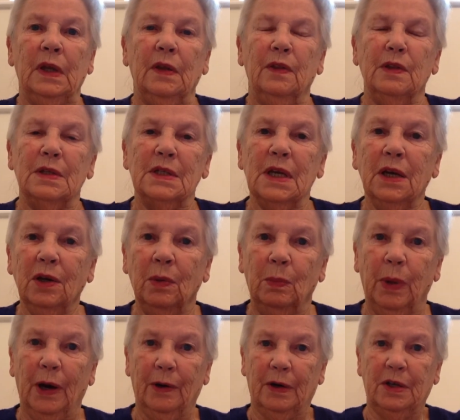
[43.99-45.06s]
the second
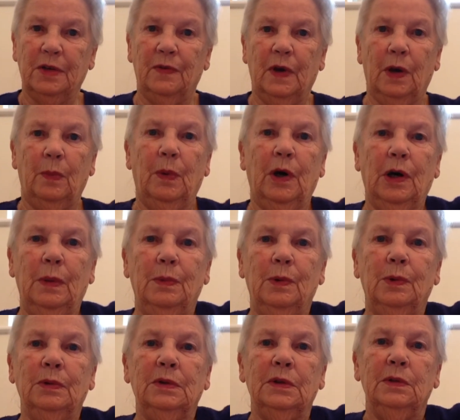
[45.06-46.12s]
part of our
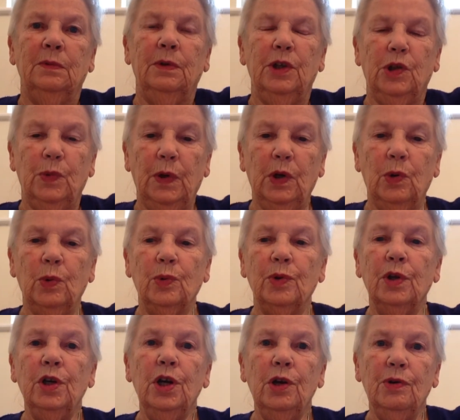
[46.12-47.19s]
Bible, which we call the
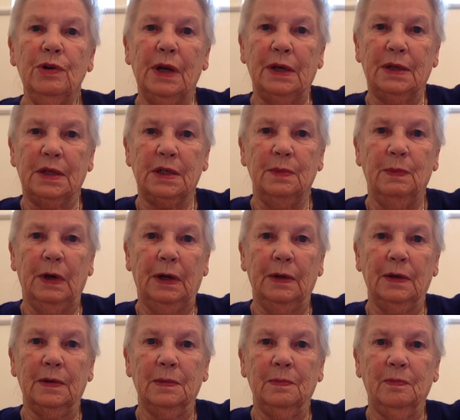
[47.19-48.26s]
New Testament.